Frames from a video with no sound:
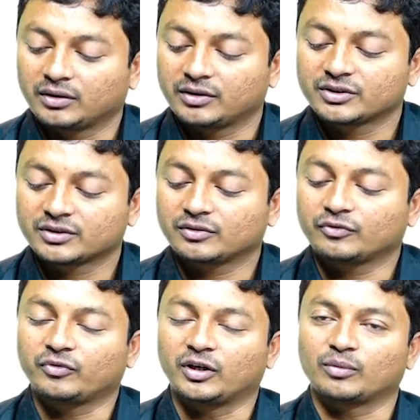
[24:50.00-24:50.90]
this
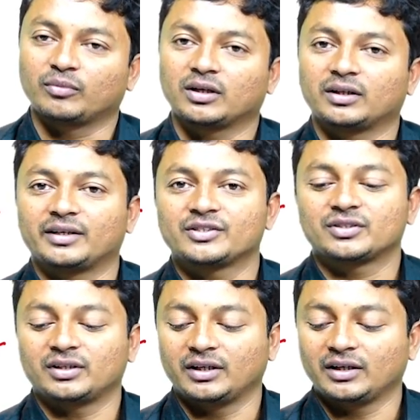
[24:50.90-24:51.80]
formula, that
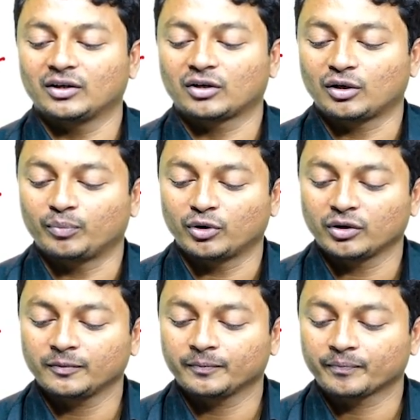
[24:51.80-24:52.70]
is dr
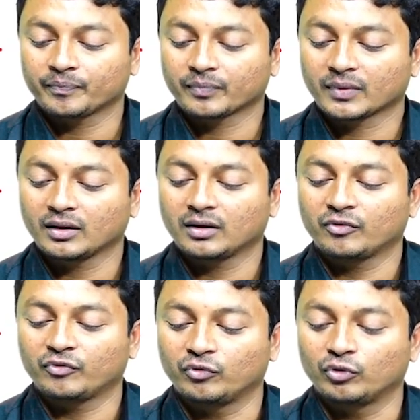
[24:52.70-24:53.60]
upon
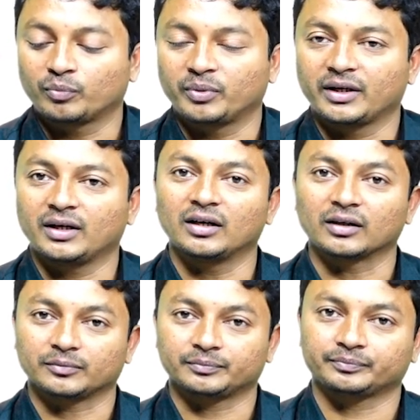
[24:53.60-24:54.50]
4 pi r.